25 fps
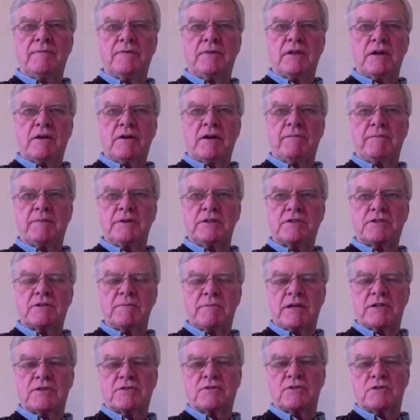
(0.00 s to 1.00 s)
There have been
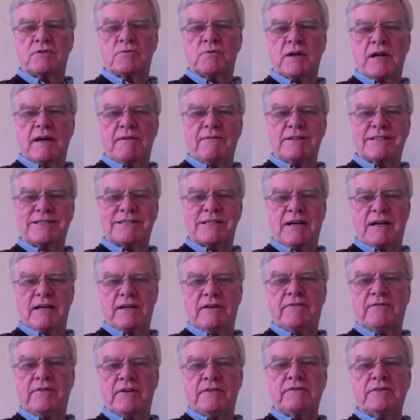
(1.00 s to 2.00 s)
semesters when I've
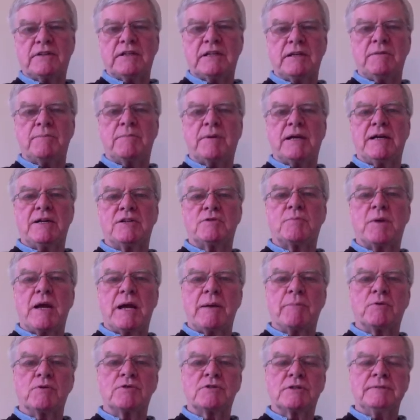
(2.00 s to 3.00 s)
assigned 15-page
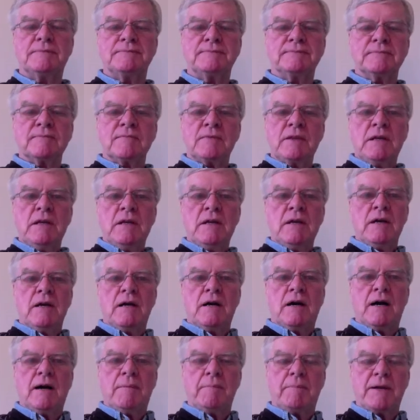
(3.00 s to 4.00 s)
papers,
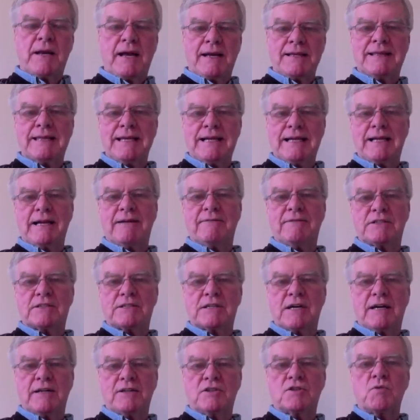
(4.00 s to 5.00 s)
but I think I've
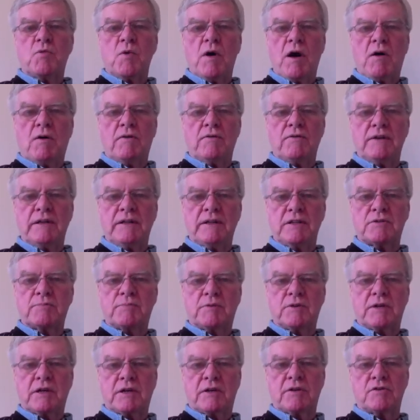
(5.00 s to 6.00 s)
assigned 12 in this
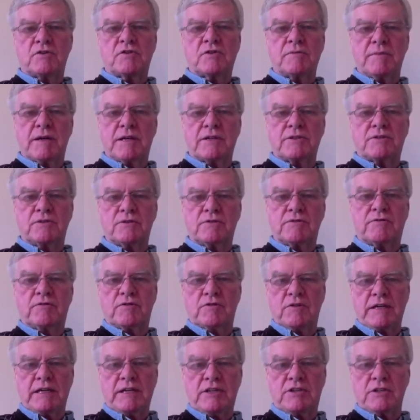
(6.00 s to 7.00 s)
particular semester
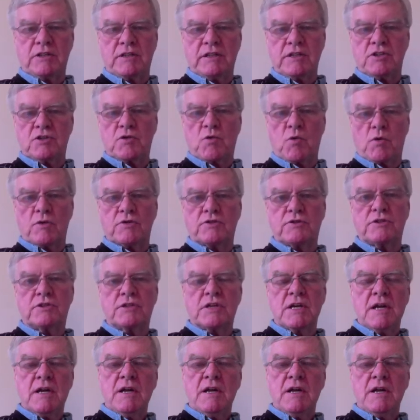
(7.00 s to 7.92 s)
for each of these courses.